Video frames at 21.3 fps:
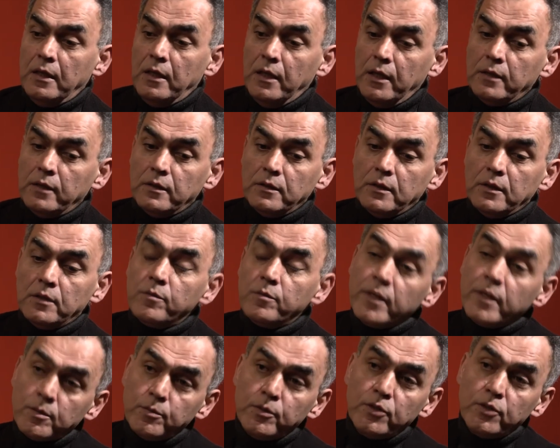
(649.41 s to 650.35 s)
and it
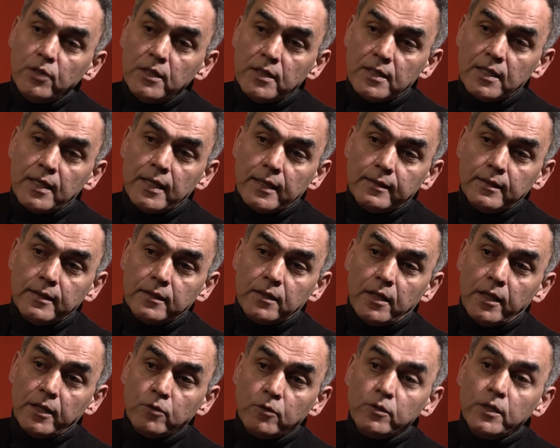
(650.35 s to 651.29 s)
makes me really sad that
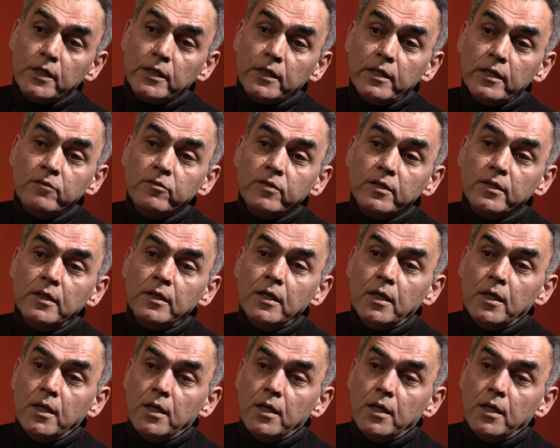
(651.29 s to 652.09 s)
I couldn't even